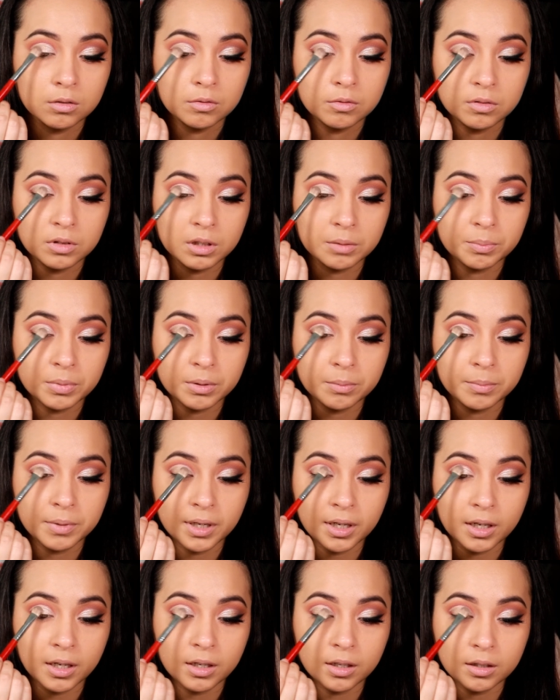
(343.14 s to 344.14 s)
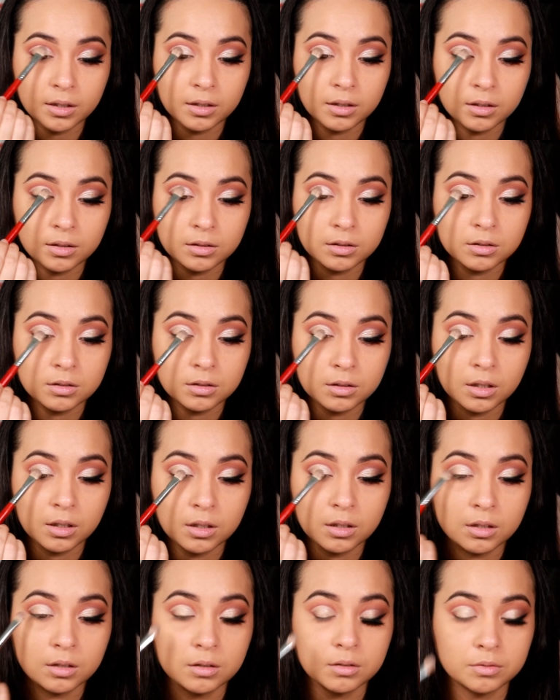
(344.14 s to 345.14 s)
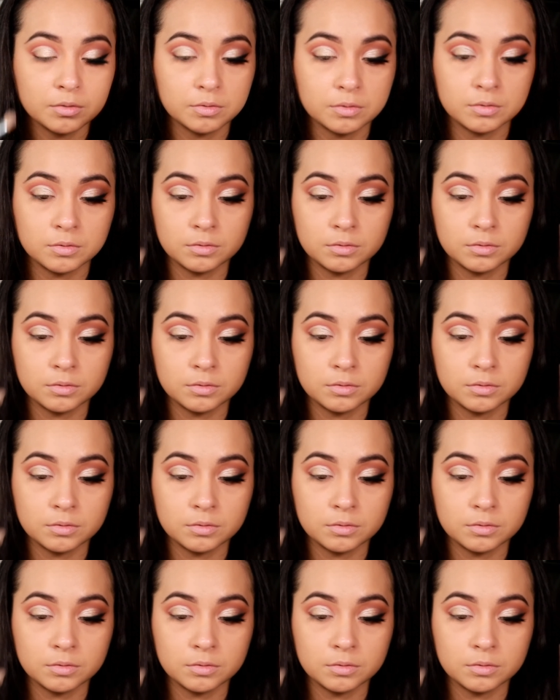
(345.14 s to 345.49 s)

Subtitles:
Flip it back and just kind of